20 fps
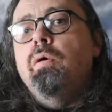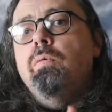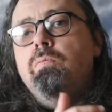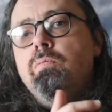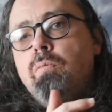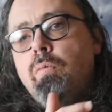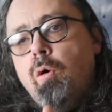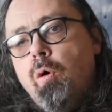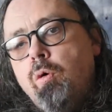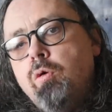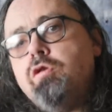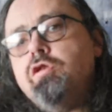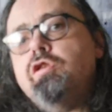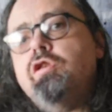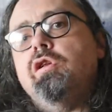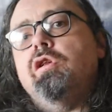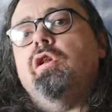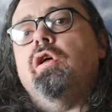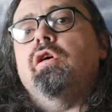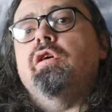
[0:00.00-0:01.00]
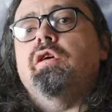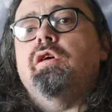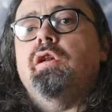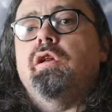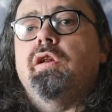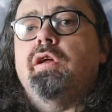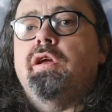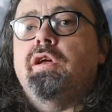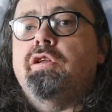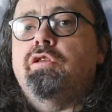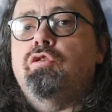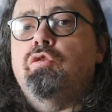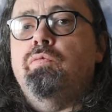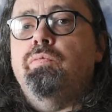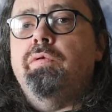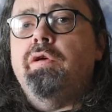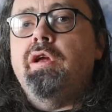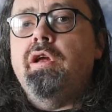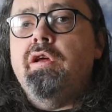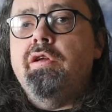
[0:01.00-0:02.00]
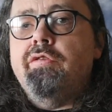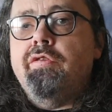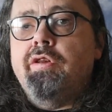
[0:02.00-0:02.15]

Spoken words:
most likely to be